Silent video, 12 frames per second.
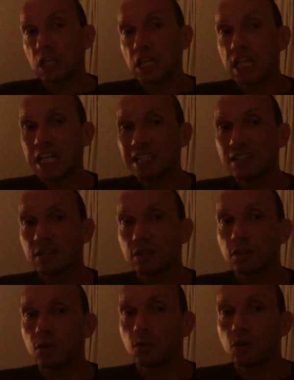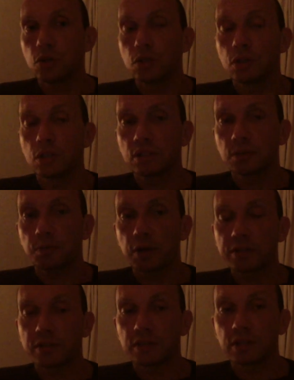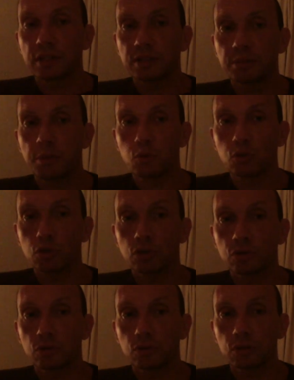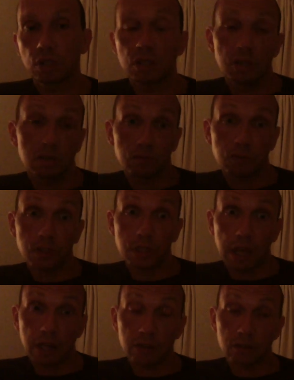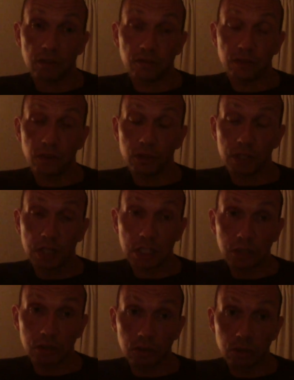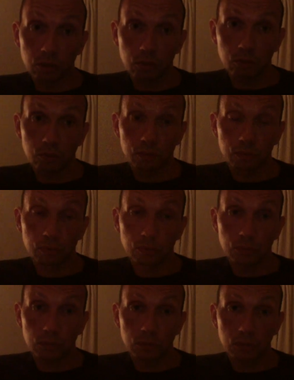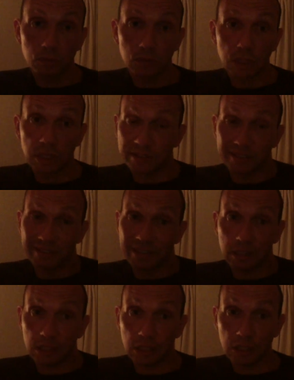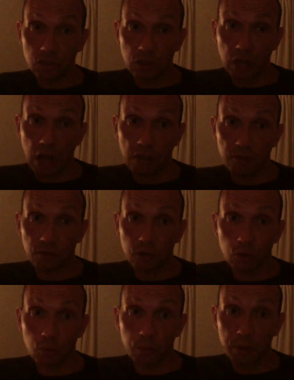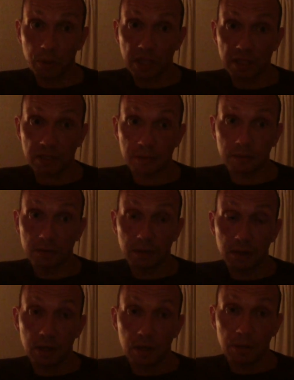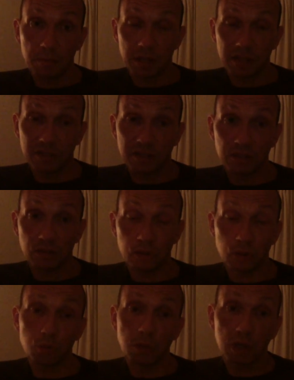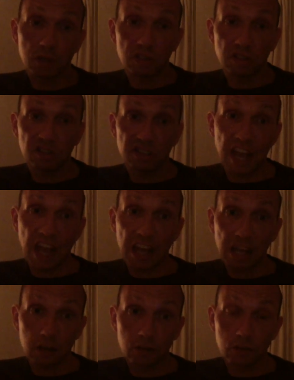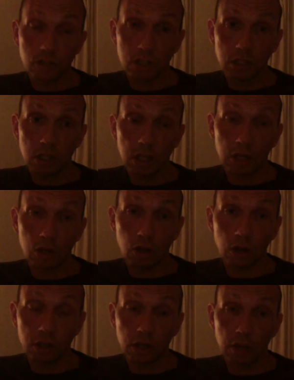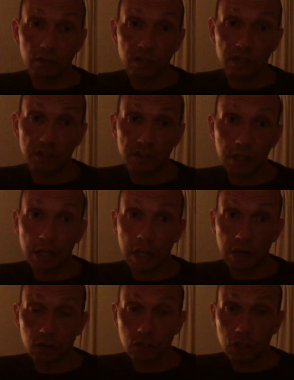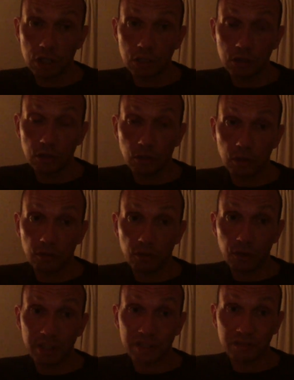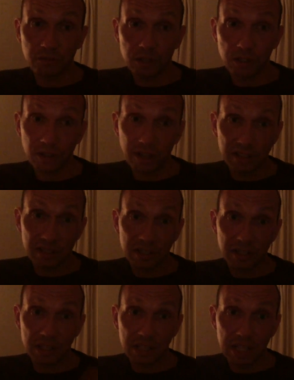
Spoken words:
isn't so good at expressing his emotions. He doesn't really actually feel the need to. He doesn't think that he should have to, but that's because he's too much in his yang energy and not enough in his yin energy, so therefore he doesn't realize that